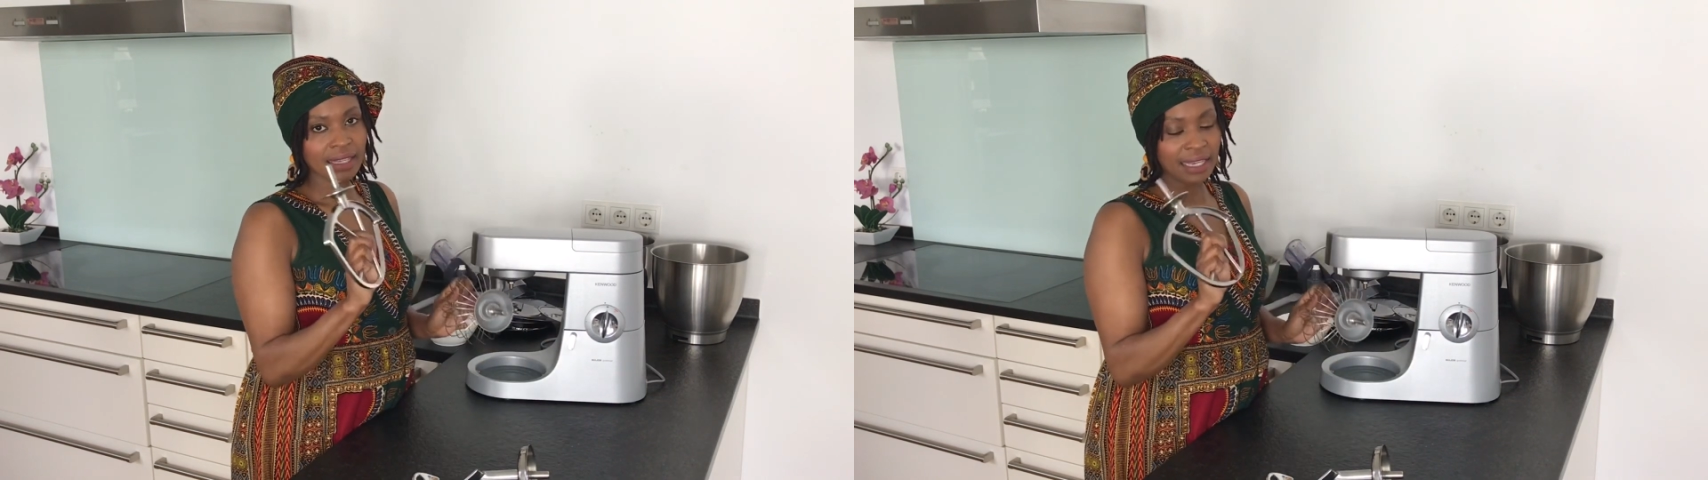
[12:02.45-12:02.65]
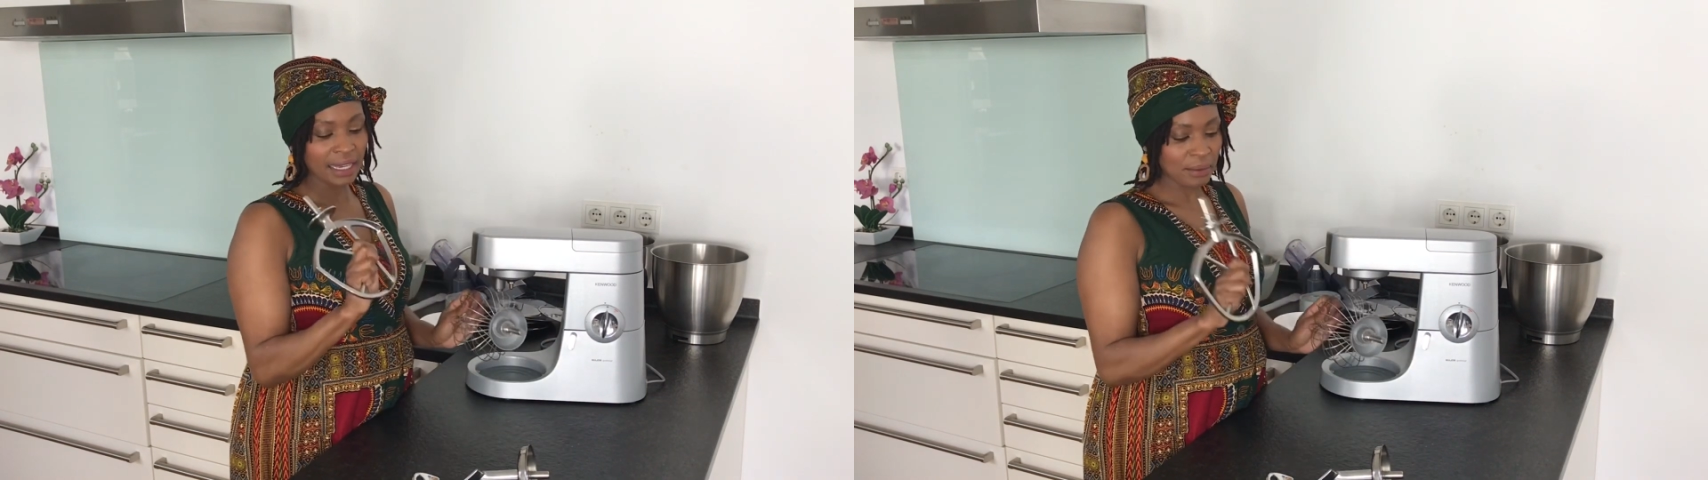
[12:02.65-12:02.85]

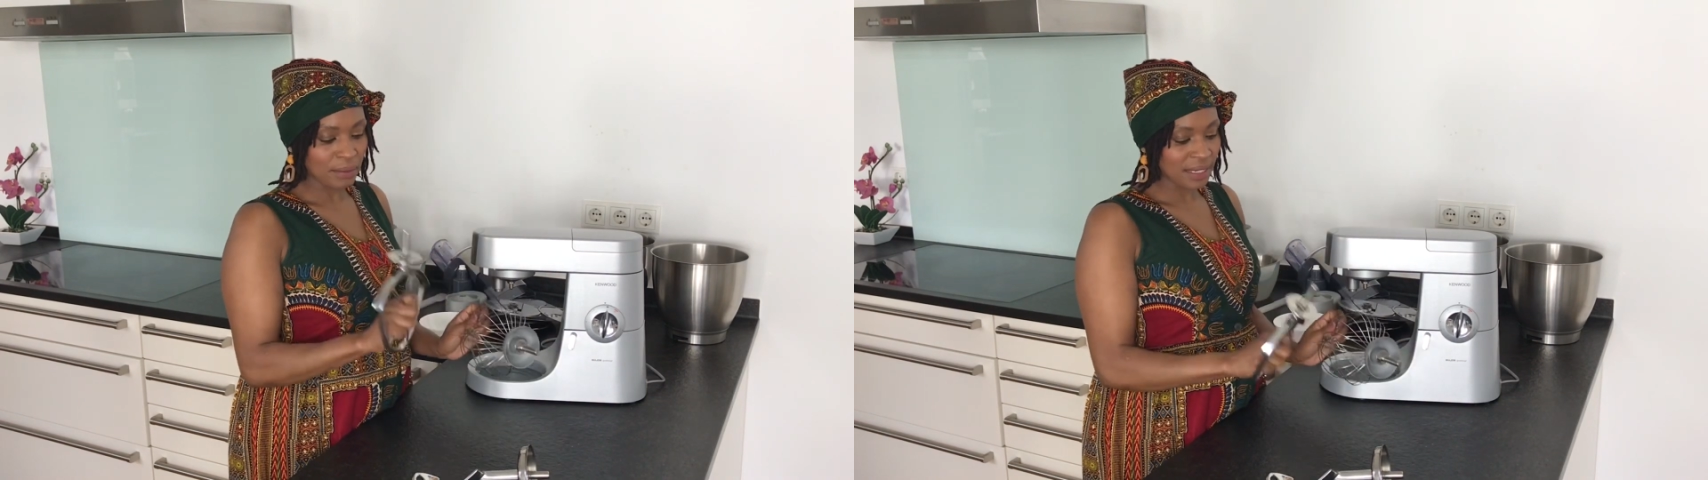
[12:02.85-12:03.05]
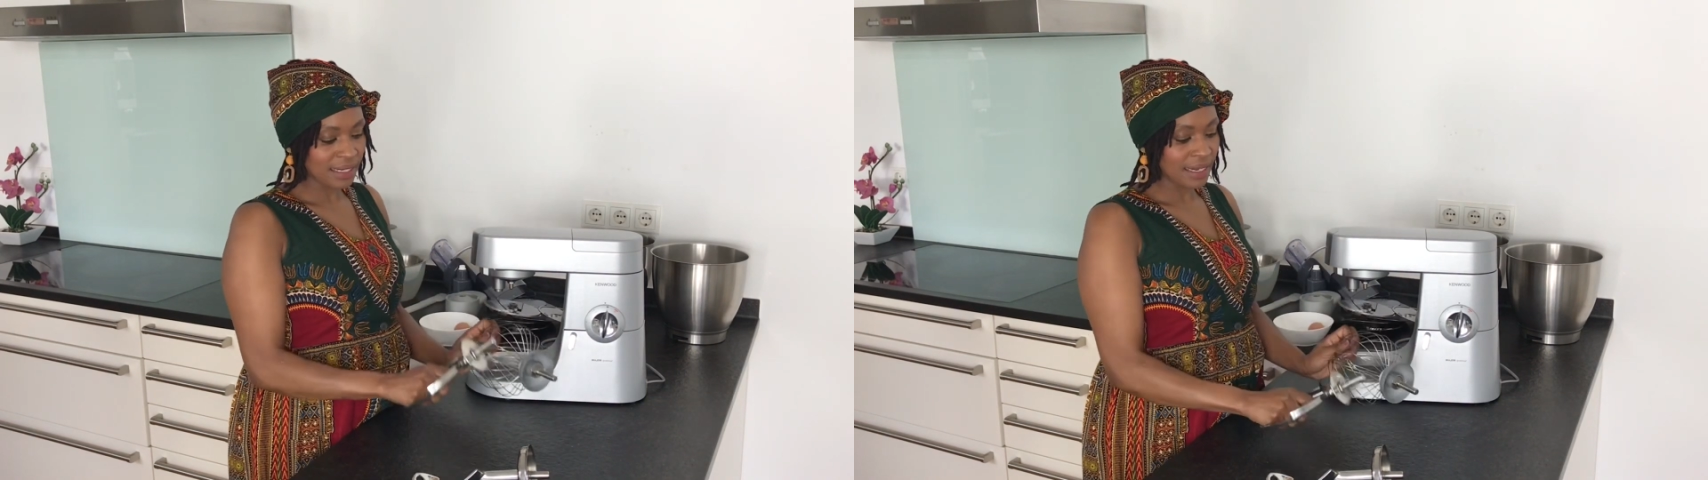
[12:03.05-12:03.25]

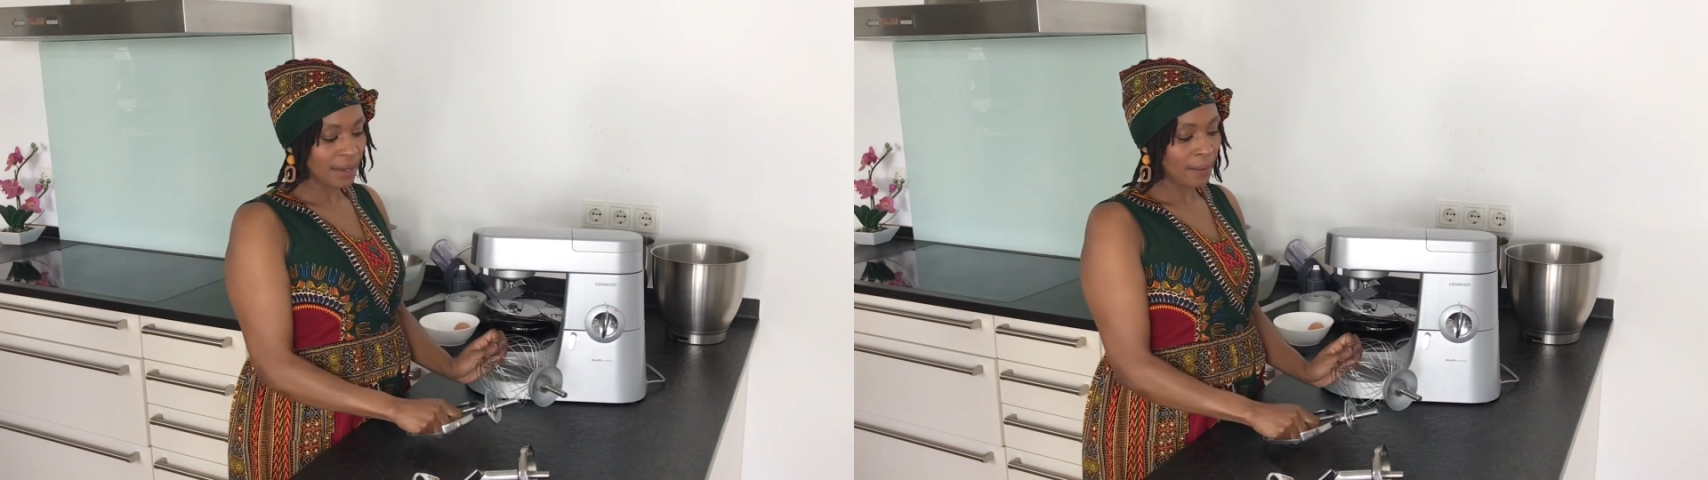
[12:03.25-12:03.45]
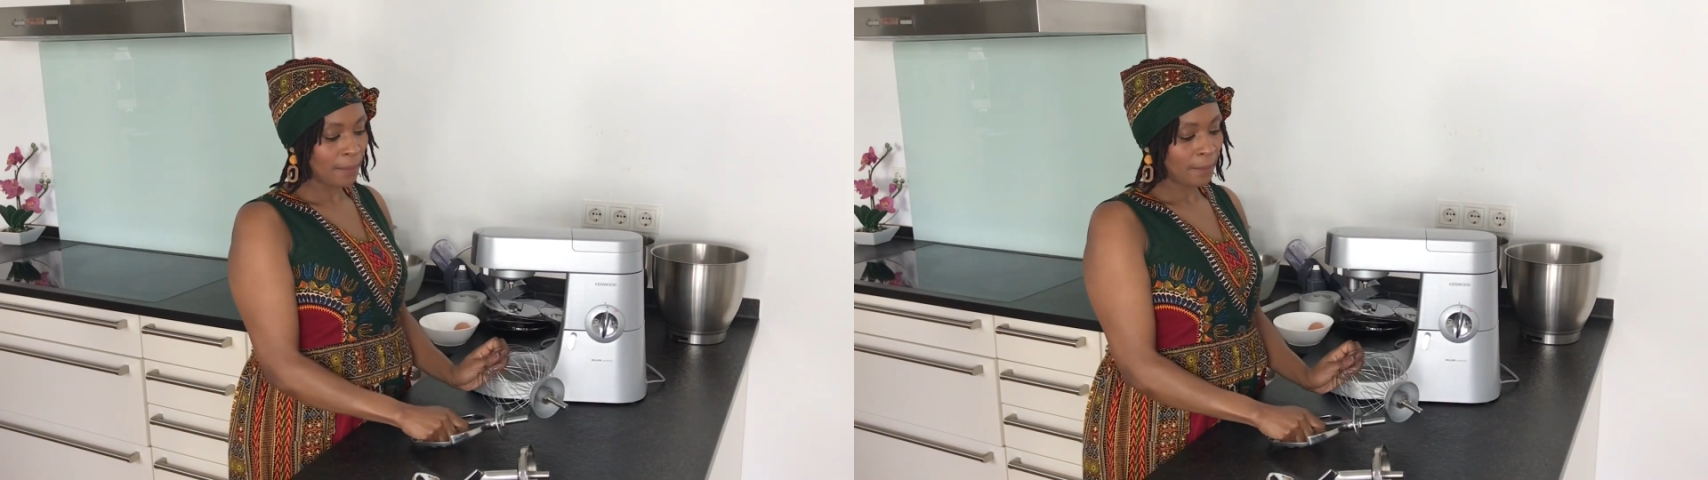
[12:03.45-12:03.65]

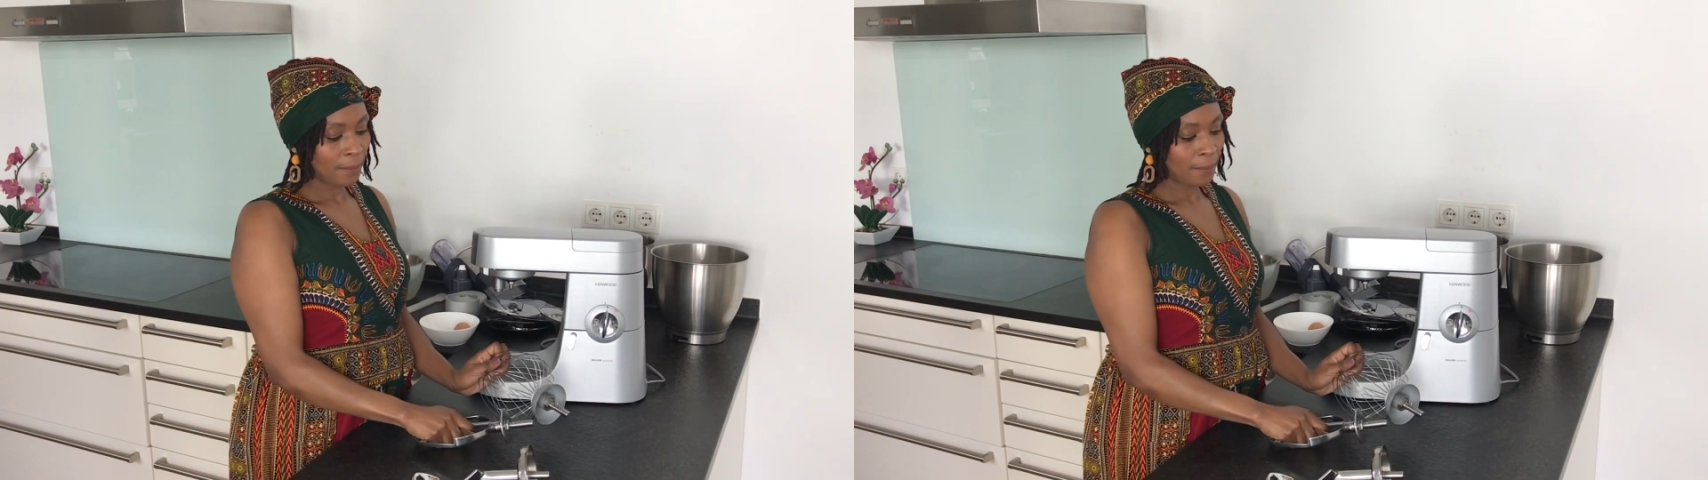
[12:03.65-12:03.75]
K-beater,